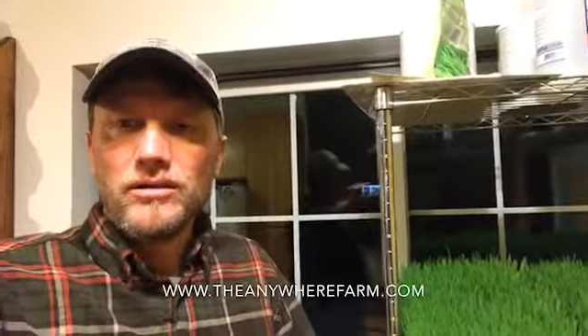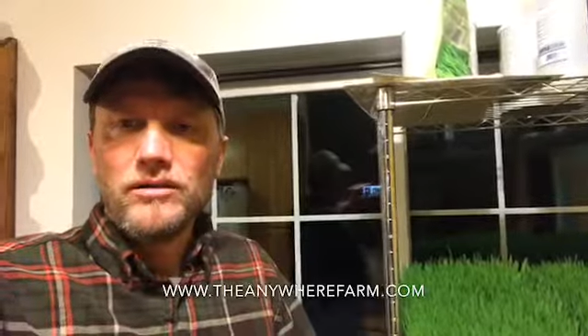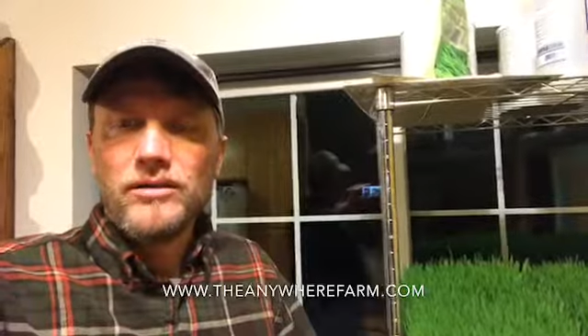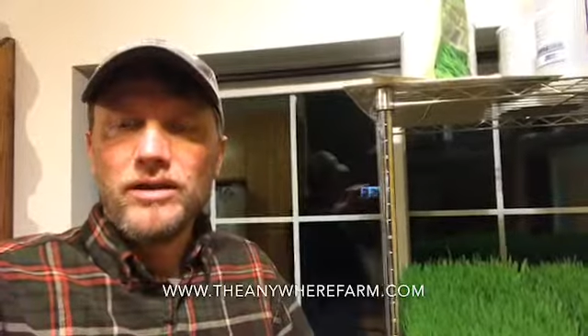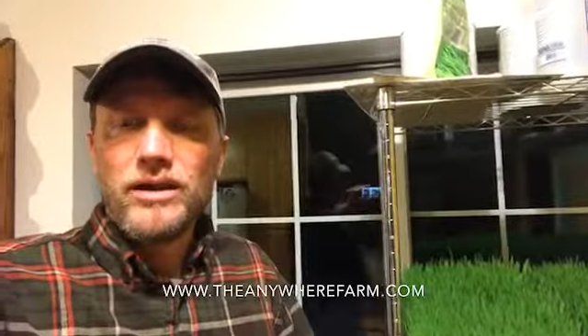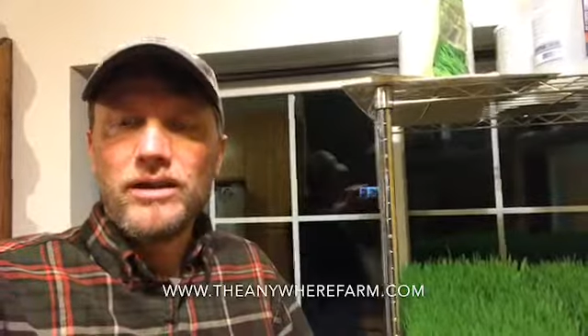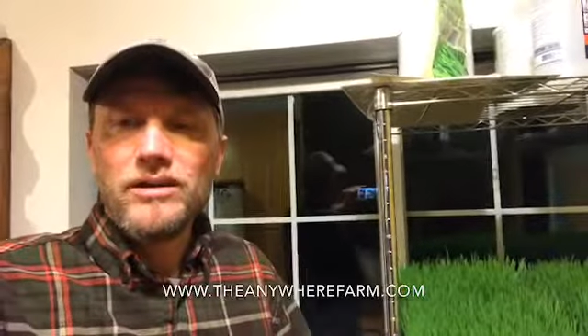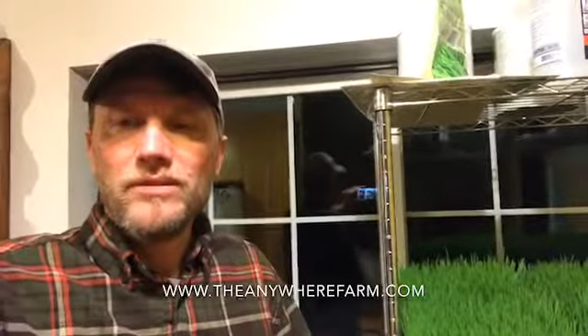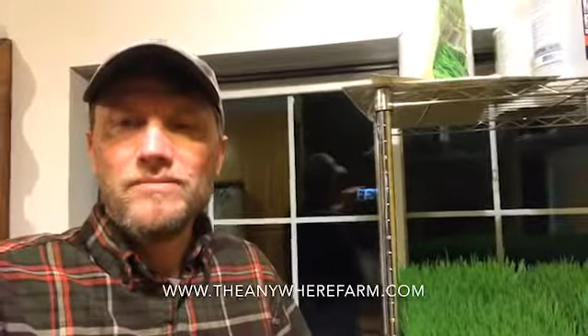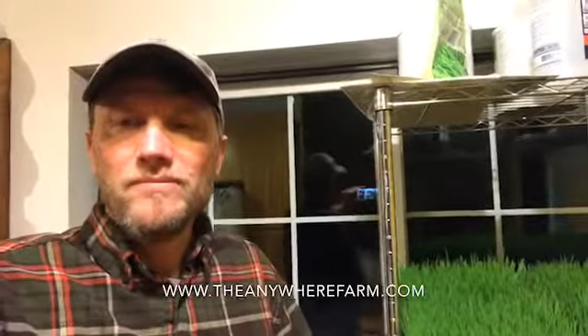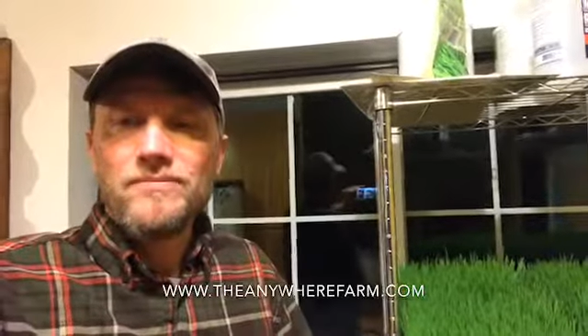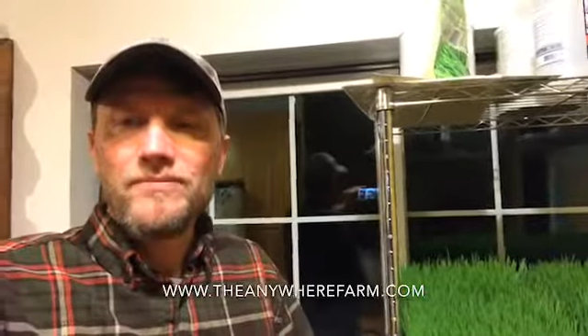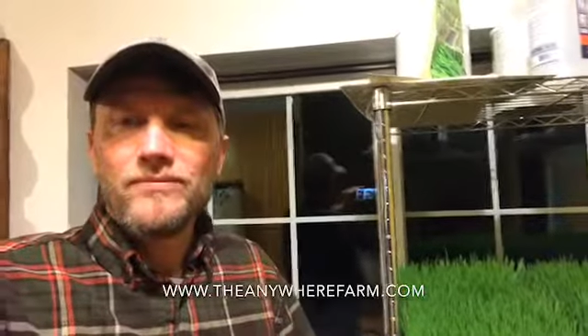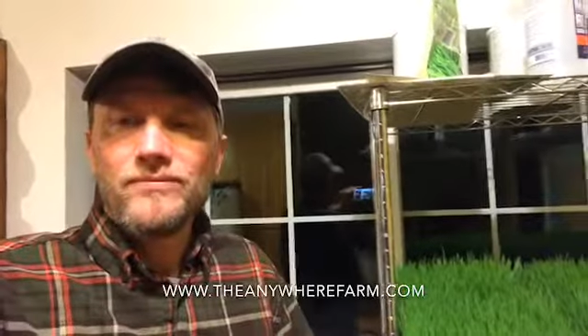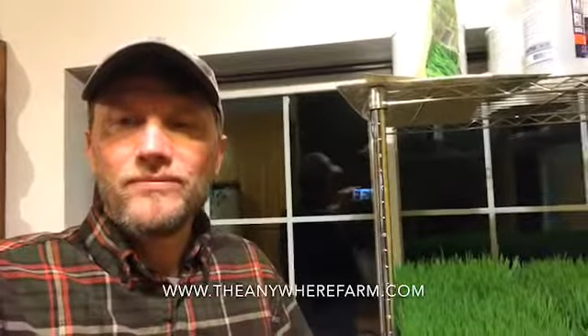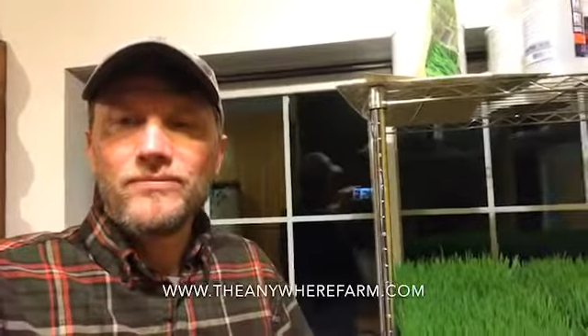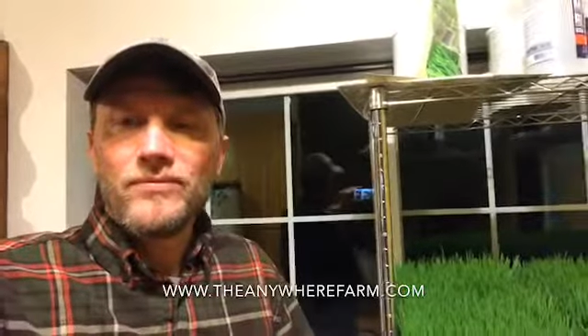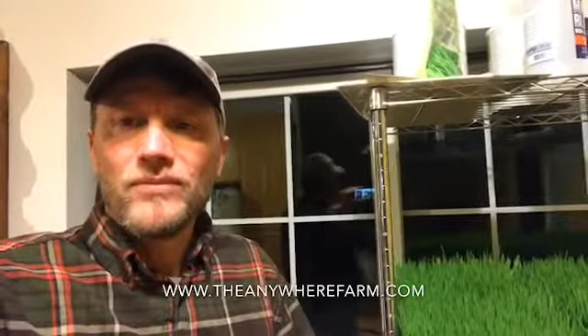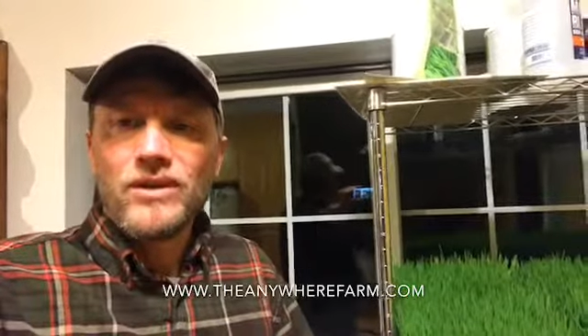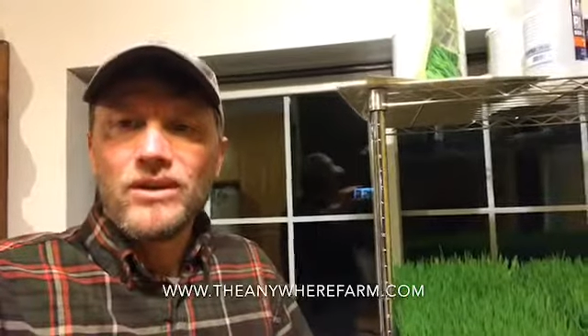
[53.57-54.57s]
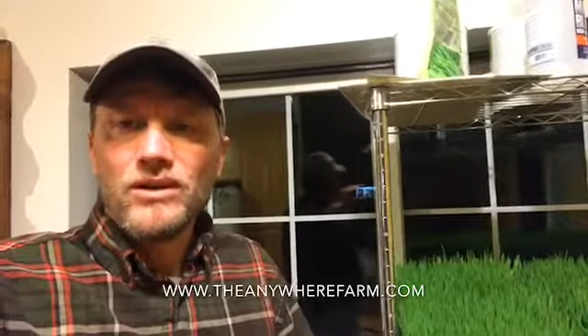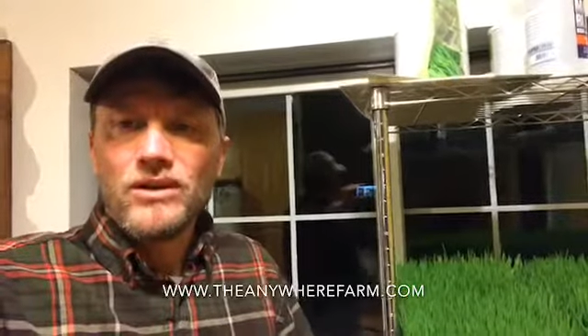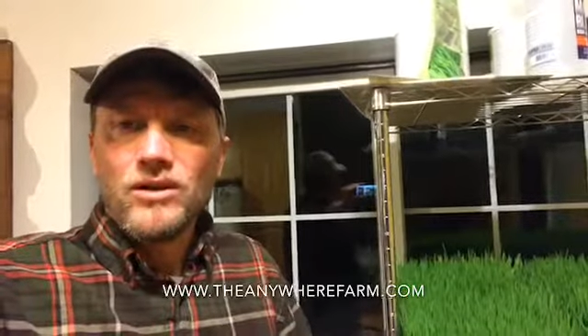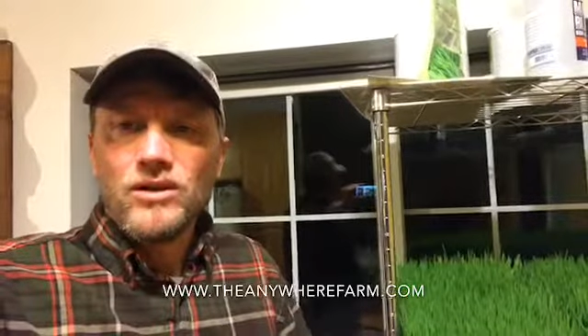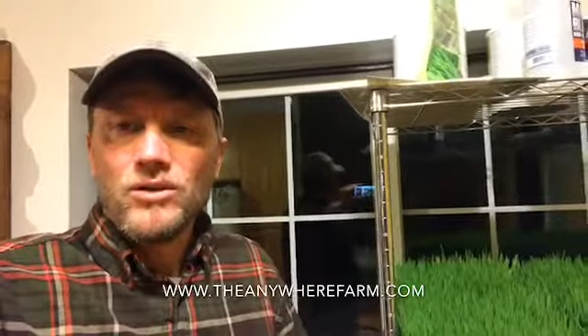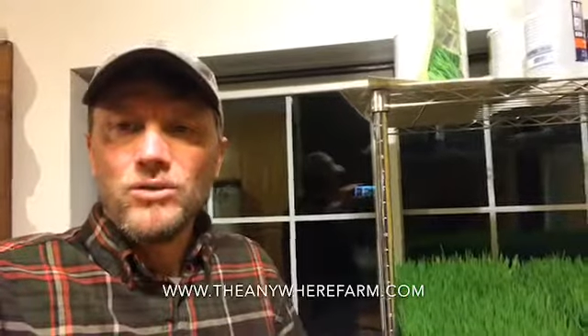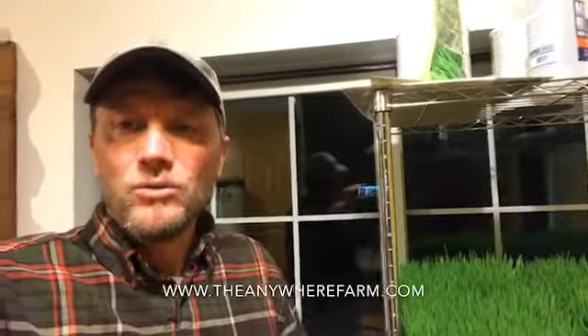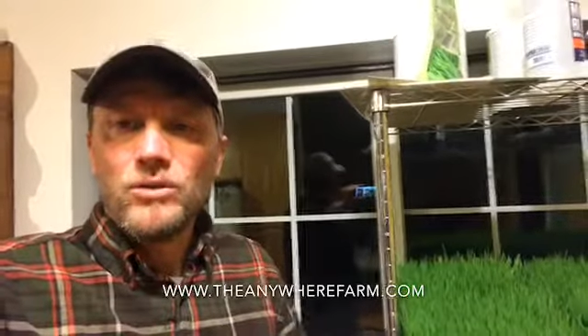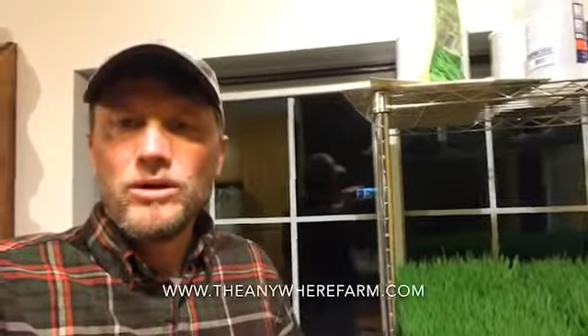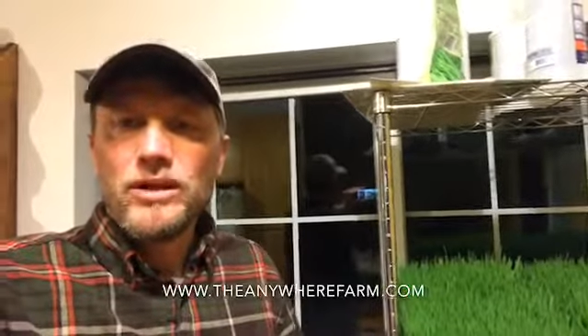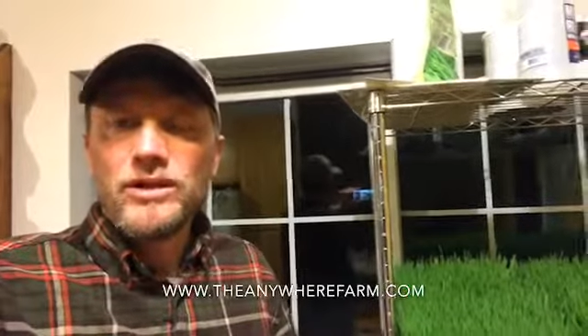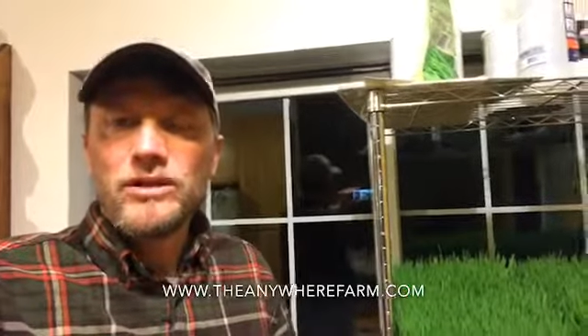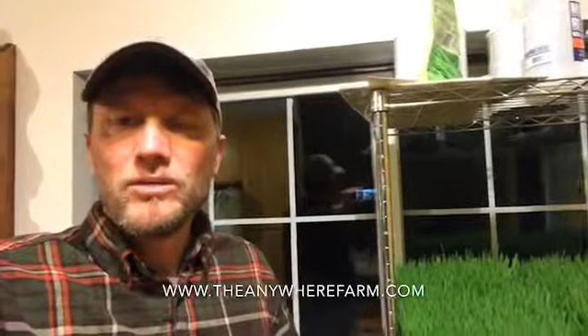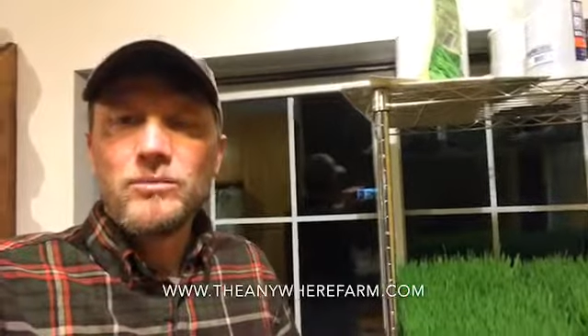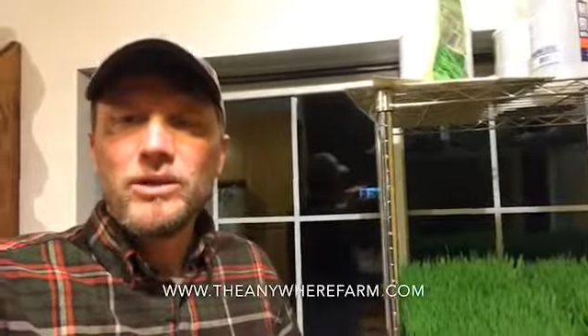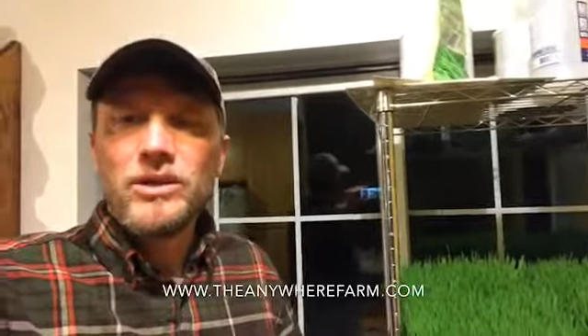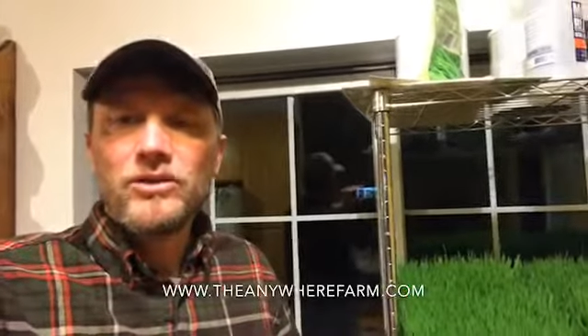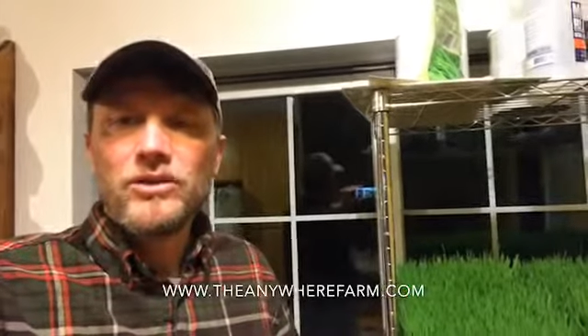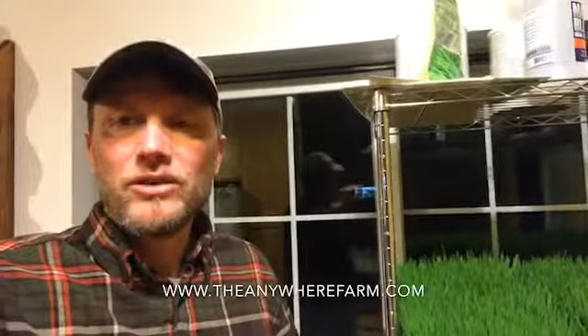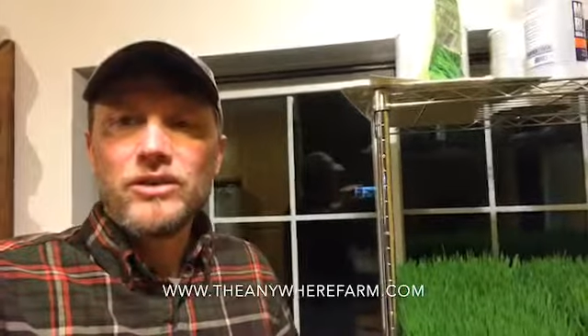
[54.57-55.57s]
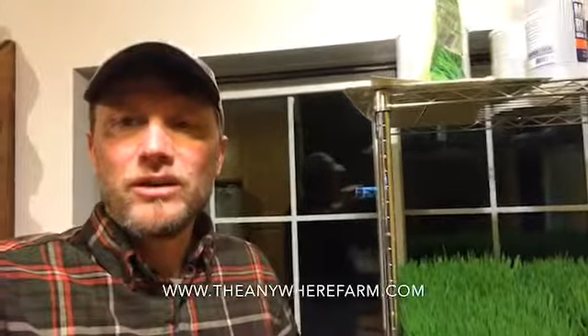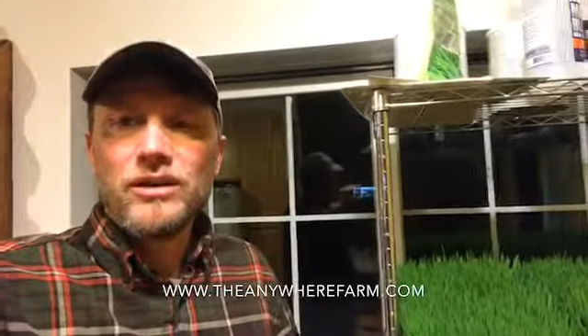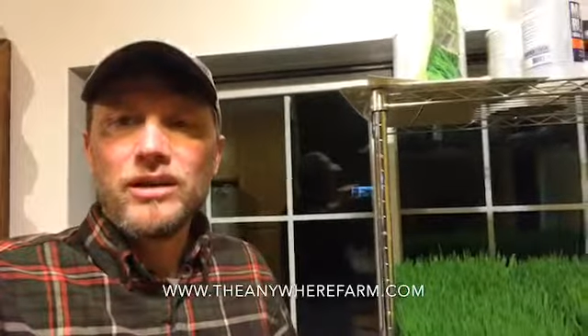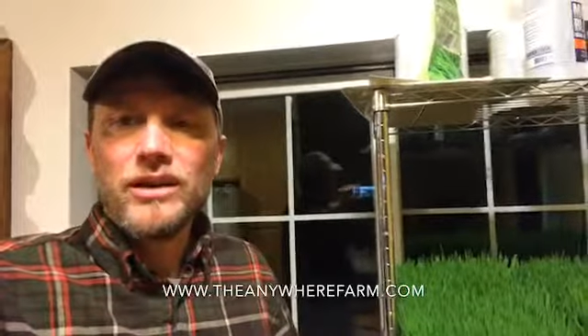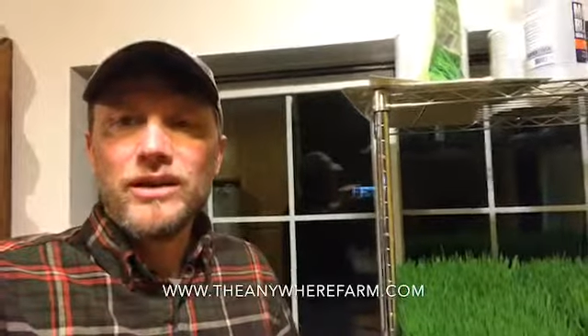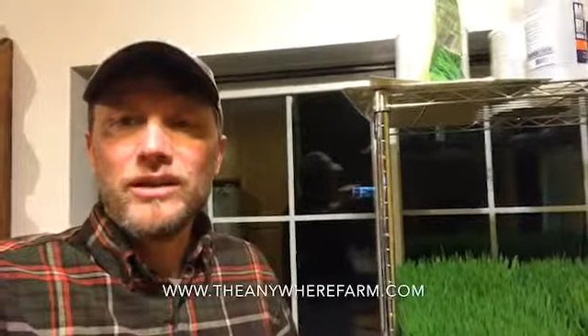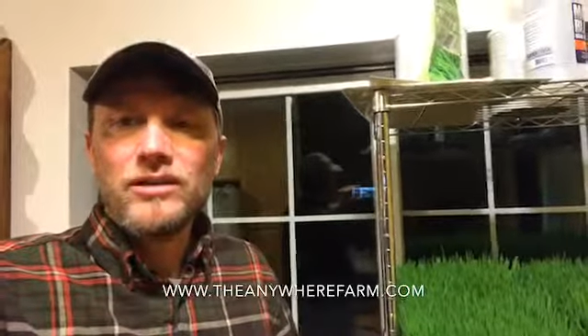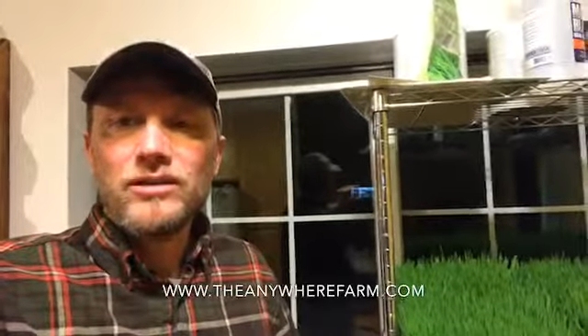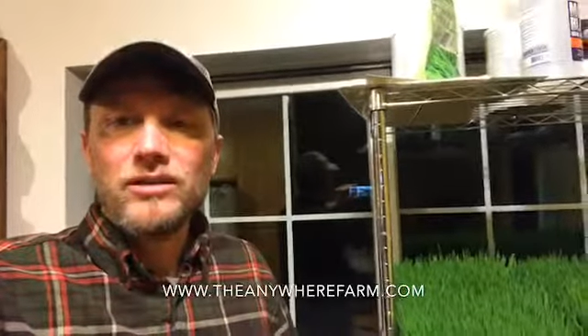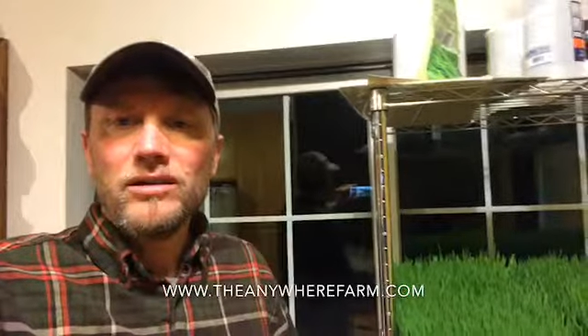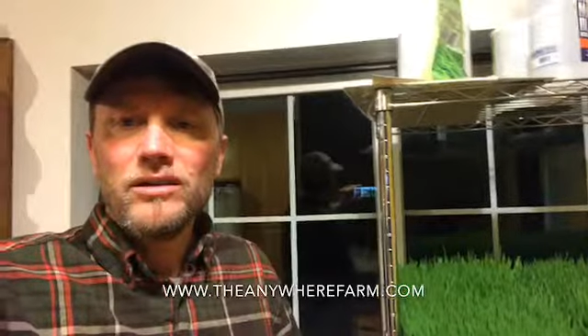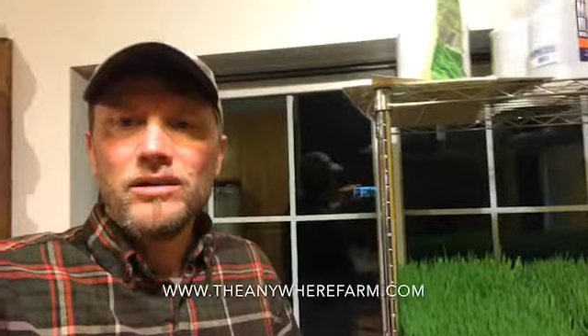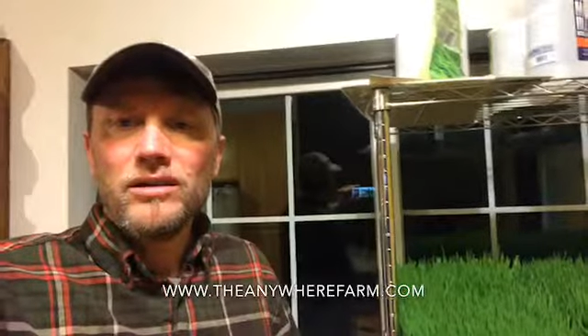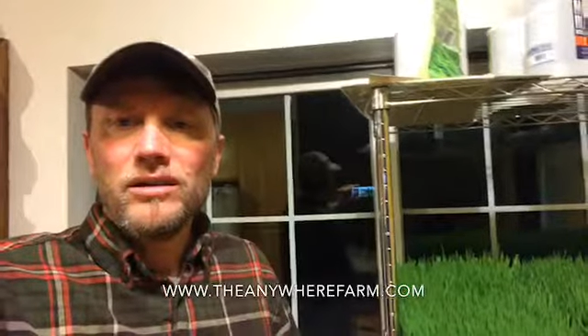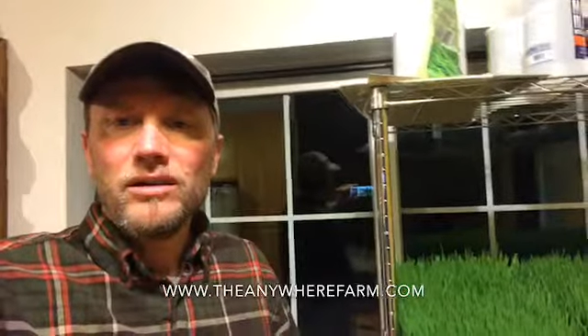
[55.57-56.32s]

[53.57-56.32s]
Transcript: Then we let them into the light